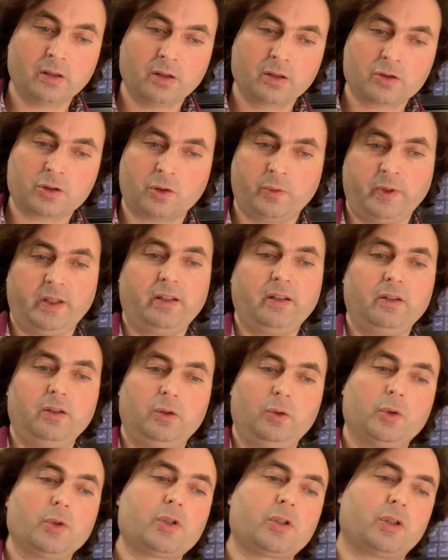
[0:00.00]
So with the
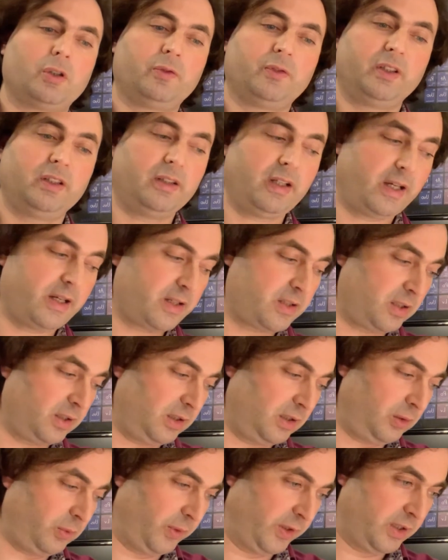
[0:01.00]
use of the Dyson
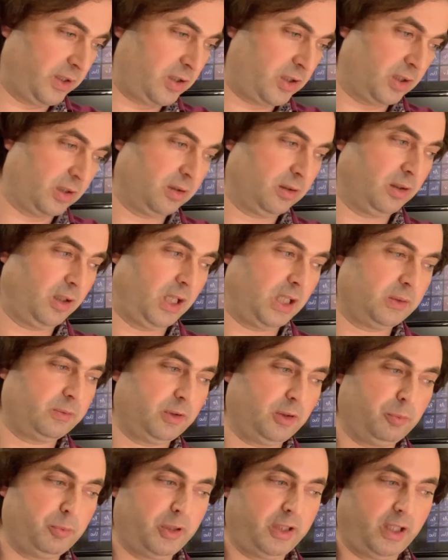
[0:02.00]
equation I
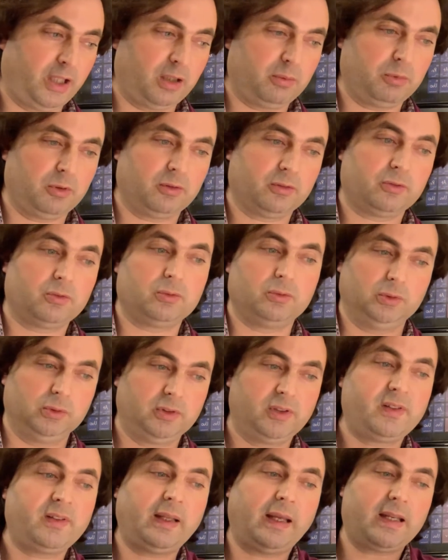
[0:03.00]
will be able to
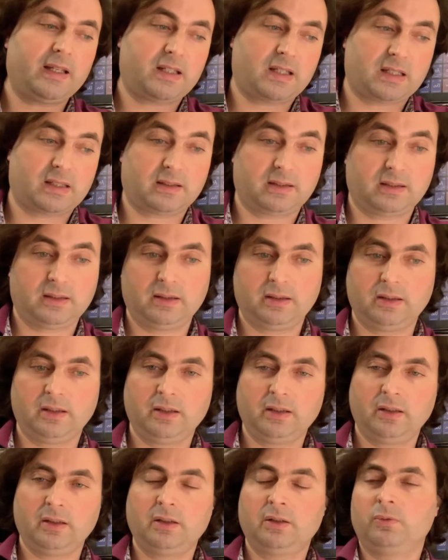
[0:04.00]
test
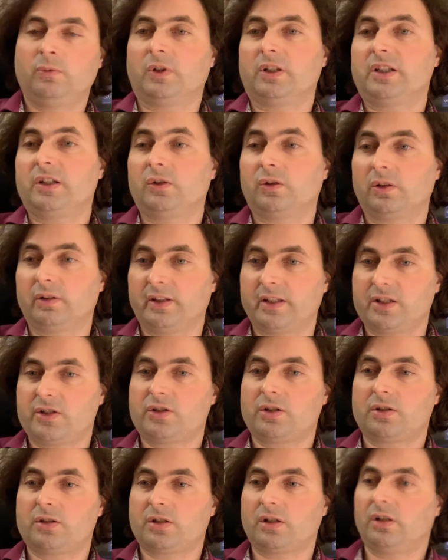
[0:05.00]
what the
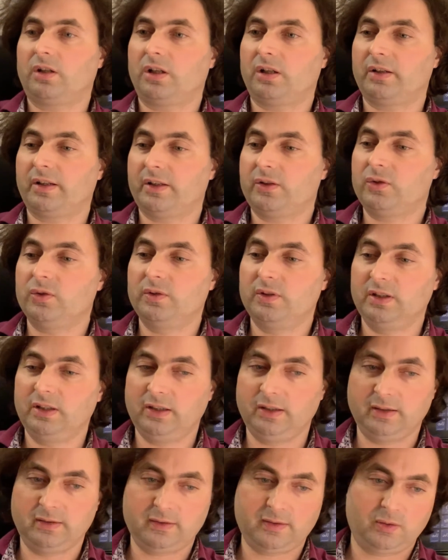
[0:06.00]
conditions are that you
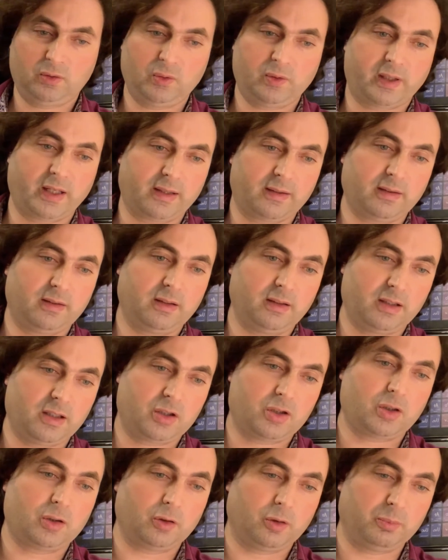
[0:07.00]
need to get an
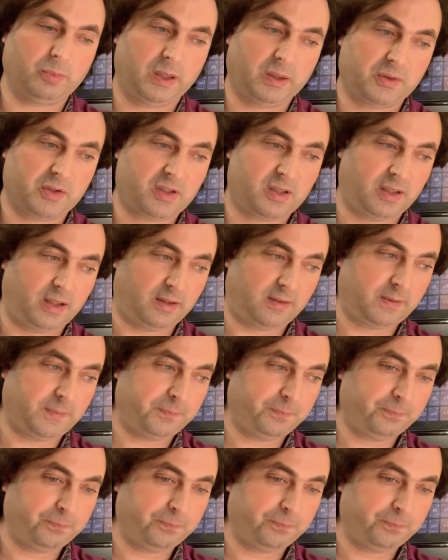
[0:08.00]
additional bound state.